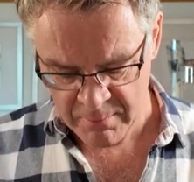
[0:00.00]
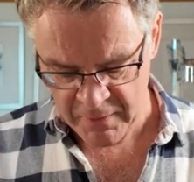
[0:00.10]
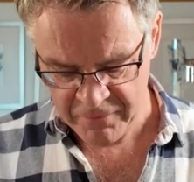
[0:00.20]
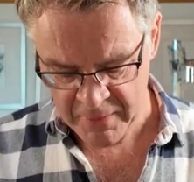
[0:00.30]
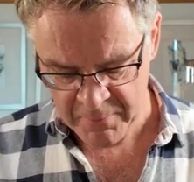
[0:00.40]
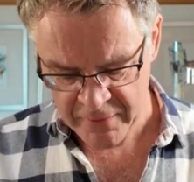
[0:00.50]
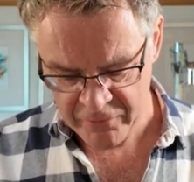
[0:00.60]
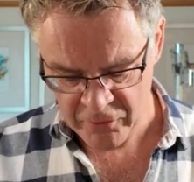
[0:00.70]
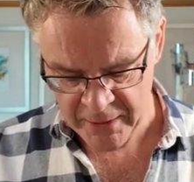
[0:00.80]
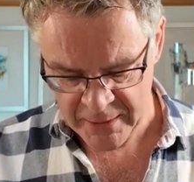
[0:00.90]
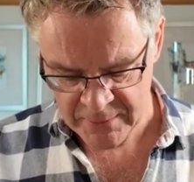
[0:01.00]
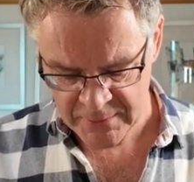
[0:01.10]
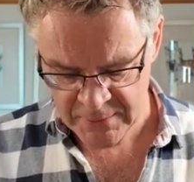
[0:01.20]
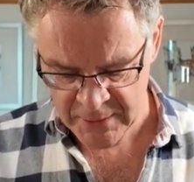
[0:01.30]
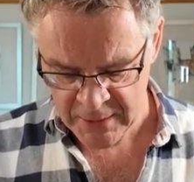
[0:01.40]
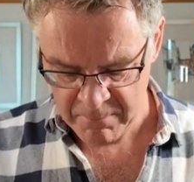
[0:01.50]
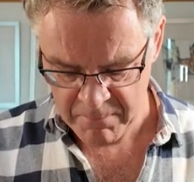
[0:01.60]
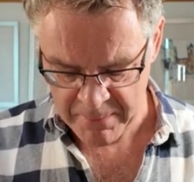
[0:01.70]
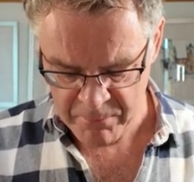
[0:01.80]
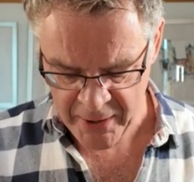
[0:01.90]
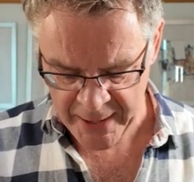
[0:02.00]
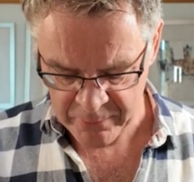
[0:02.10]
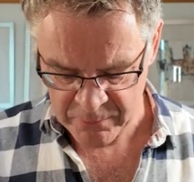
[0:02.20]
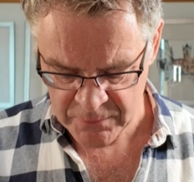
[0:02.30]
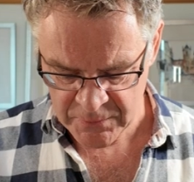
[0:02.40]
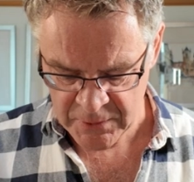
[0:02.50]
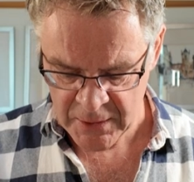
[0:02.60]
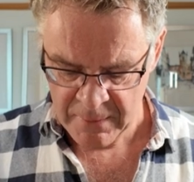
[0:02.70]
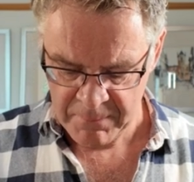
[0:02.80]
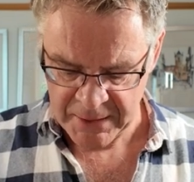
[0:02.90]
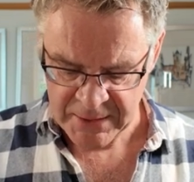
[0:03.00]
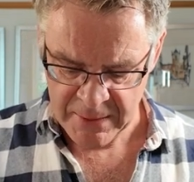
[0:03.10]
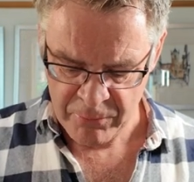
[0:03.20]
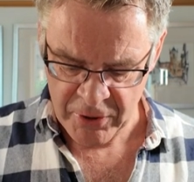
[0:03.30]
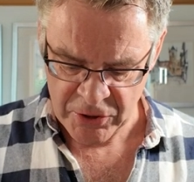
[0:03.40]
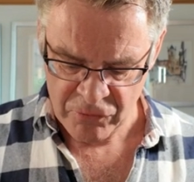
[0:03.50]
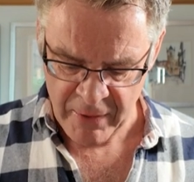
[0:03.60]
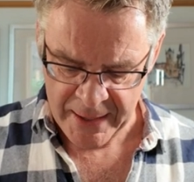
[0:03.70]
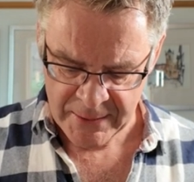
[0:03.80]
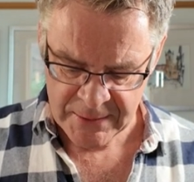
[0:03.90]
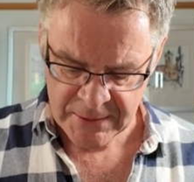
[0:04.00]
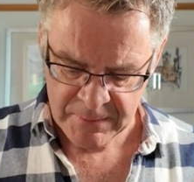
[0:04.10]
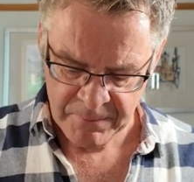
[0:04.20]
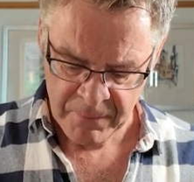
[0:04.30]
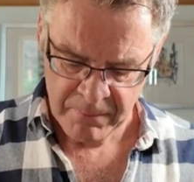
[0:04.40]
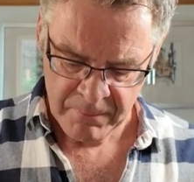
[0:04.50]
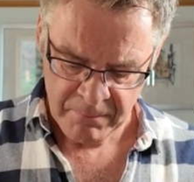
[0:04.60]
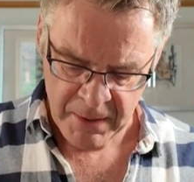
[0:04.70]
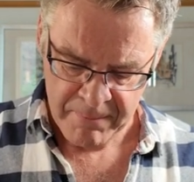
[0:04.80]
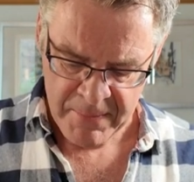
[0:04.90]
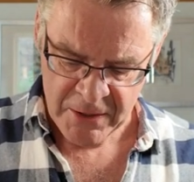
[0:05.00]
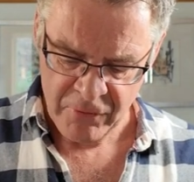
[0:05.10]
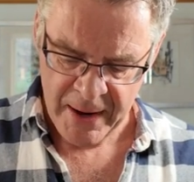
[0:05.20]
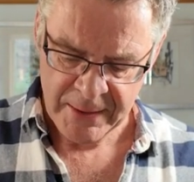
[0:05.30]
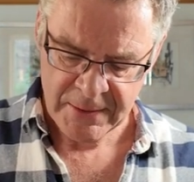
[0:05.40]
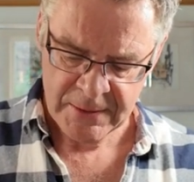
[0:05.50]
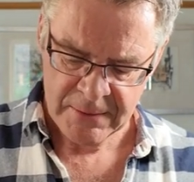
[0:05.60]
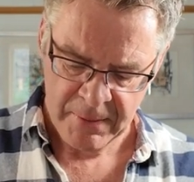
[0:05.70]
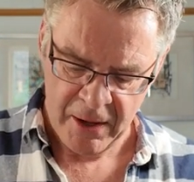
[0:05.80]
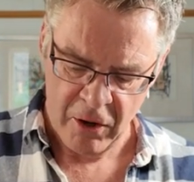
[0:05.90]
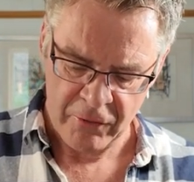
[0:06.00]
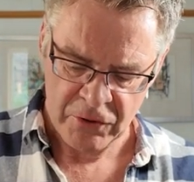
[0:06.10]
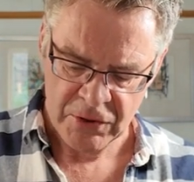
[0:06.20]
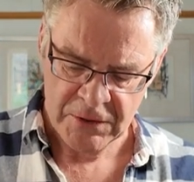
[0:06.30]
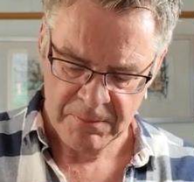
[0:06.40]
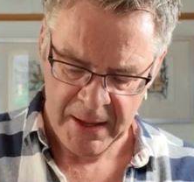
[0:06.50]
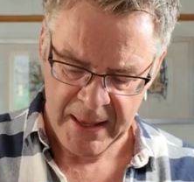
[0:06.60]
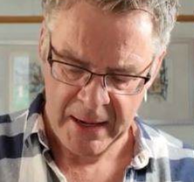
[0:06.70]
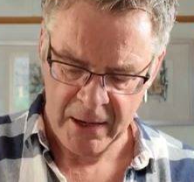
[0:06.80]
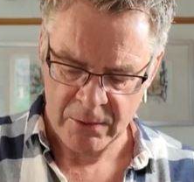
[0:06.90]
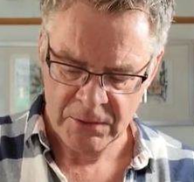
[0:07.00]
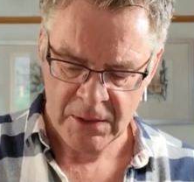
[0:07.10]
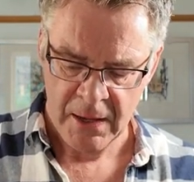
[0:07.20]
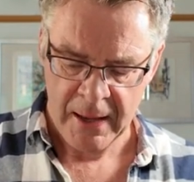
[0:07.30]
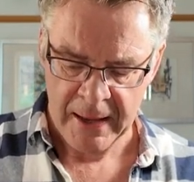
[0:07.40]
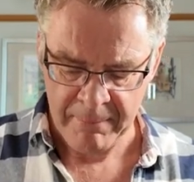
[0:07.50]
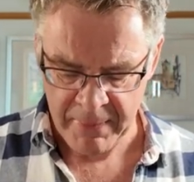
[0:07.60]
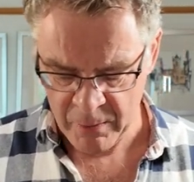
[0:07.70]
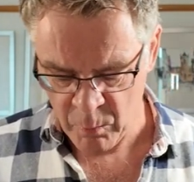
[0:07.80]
my family of greens, my browns, my deep rich reds, my mid reds, my oranges, my yellows, and my